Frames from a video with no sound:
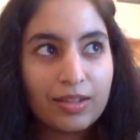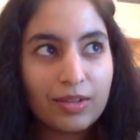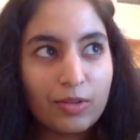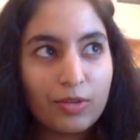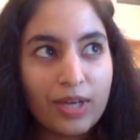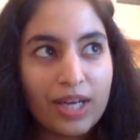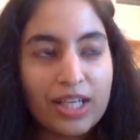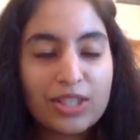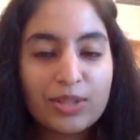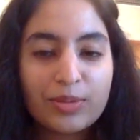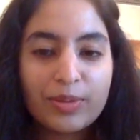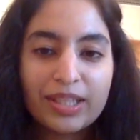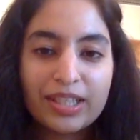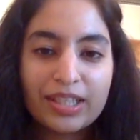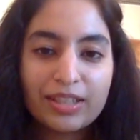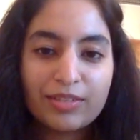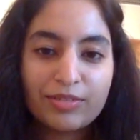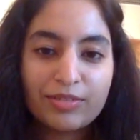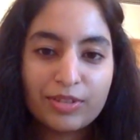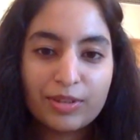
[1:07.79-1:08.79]

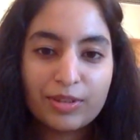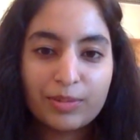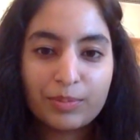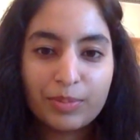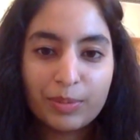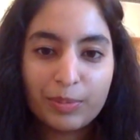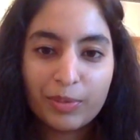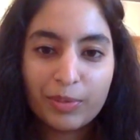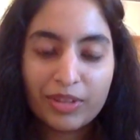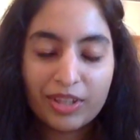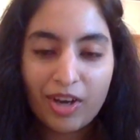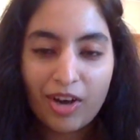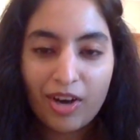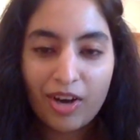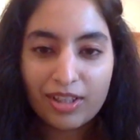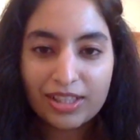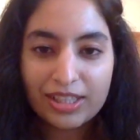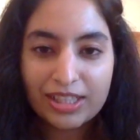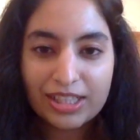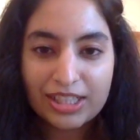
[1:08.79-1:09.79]
graduated from Pomona
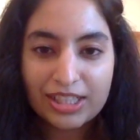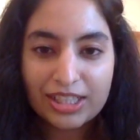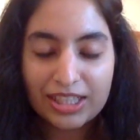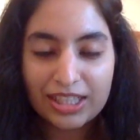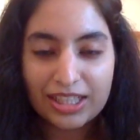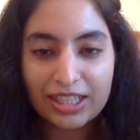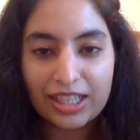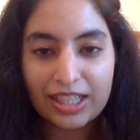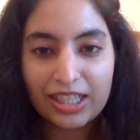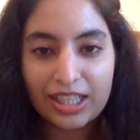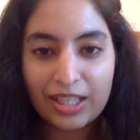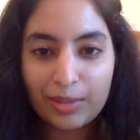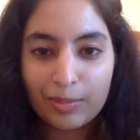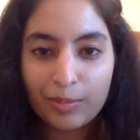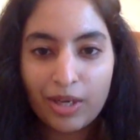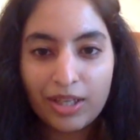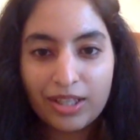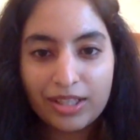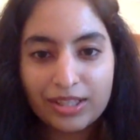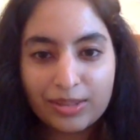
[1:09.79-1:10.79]
College in
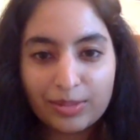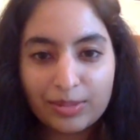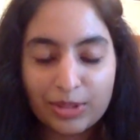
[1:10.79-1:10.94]
Claremont,